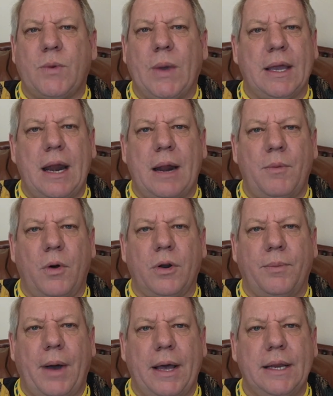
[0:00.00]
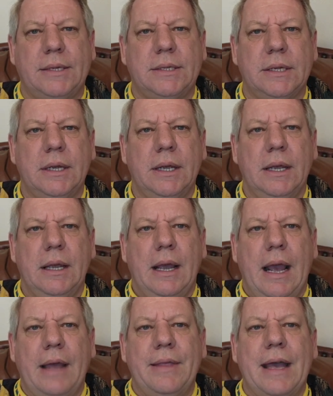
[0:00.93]
quicken our mortal bodies,
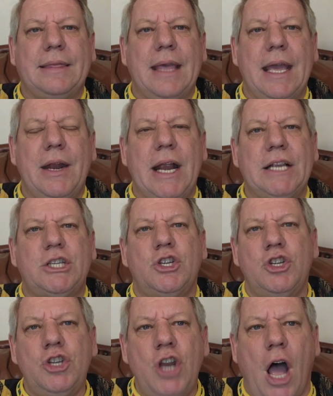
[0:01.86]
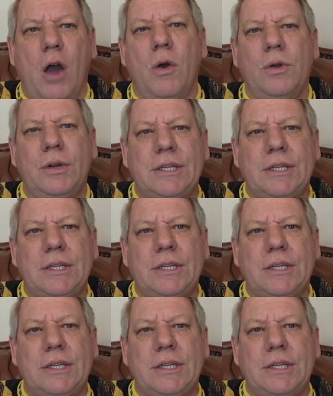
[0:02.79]
and that there is no